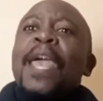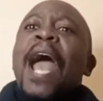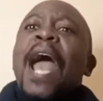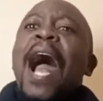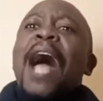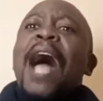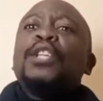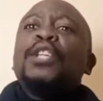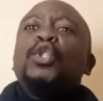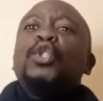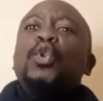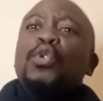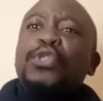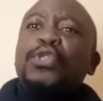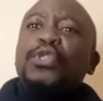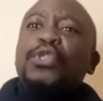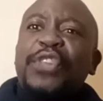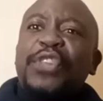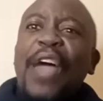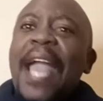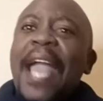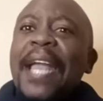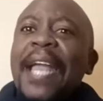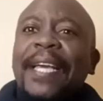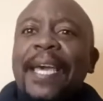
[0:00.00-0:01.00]
As you
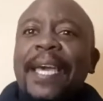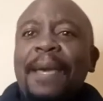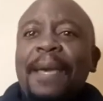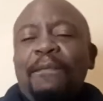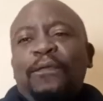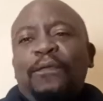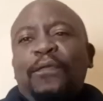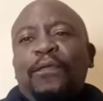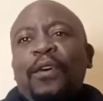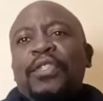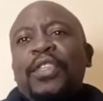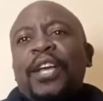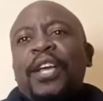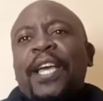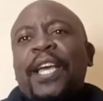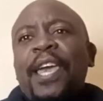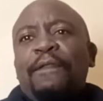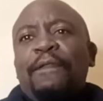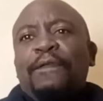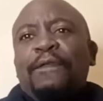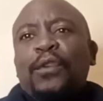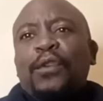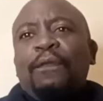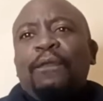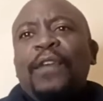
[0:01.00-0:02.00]
thank Him for the
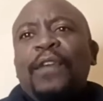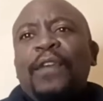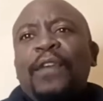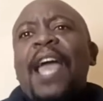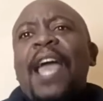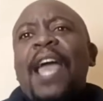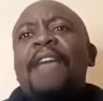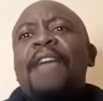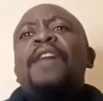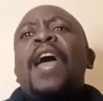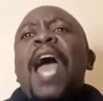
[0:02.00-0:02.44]
gift of life,